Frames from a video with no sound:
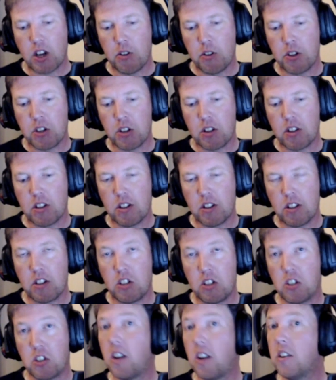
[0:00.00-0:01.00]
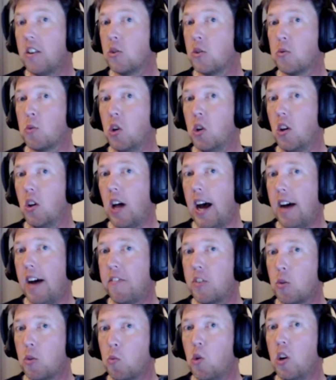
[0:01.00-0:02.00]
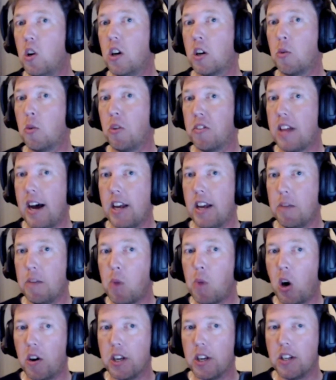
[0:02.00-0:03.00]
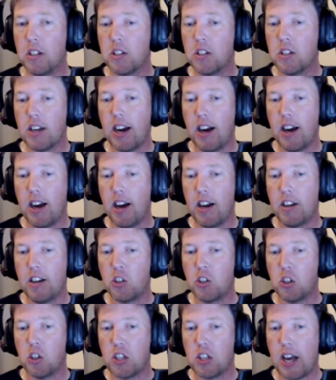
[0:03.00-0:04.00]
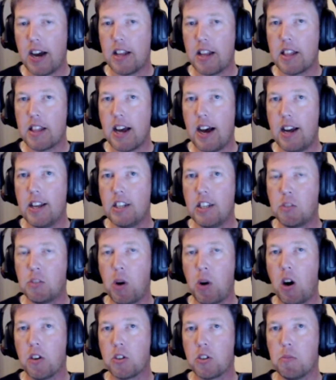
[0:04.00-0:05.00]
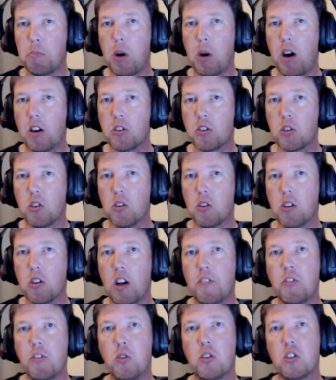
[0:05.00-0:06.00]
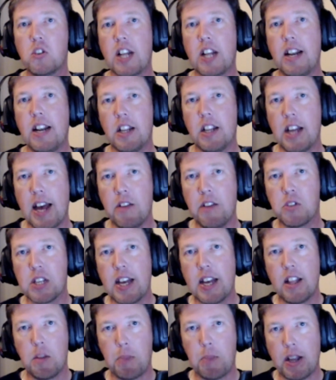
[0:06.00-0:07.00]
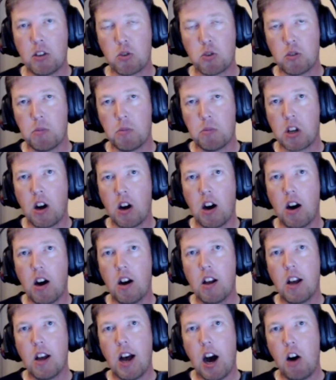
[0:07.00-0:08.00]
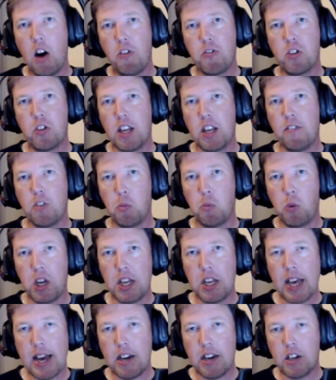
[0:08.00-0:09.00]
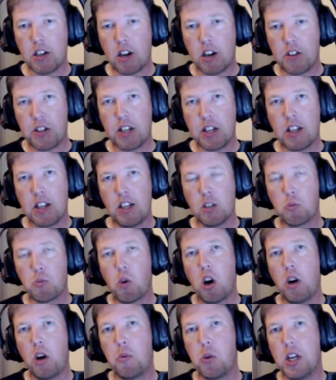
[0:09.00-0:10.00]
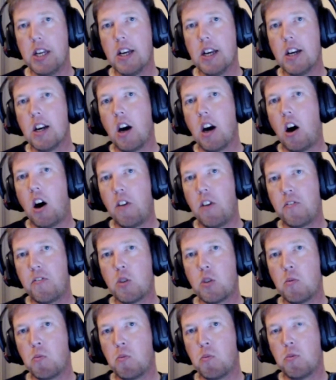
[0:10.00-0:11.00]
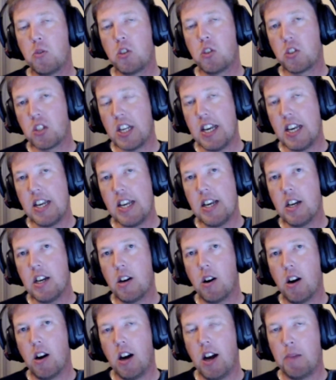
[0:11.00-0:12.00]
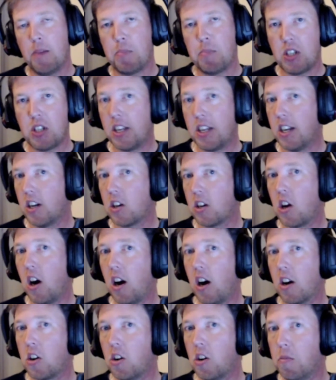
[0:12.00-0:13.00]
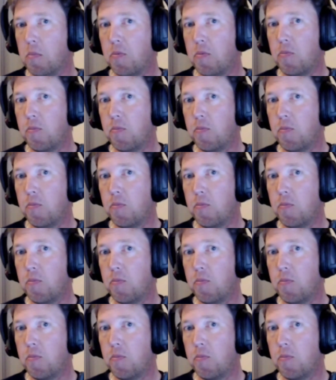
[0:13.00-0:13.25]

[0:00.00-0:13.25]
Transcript: the designers will have to work with that in mind. And as you say, that is part and parcel of understanding how to get the best from the car over a given weekend. And I think it's why we often see a particular car come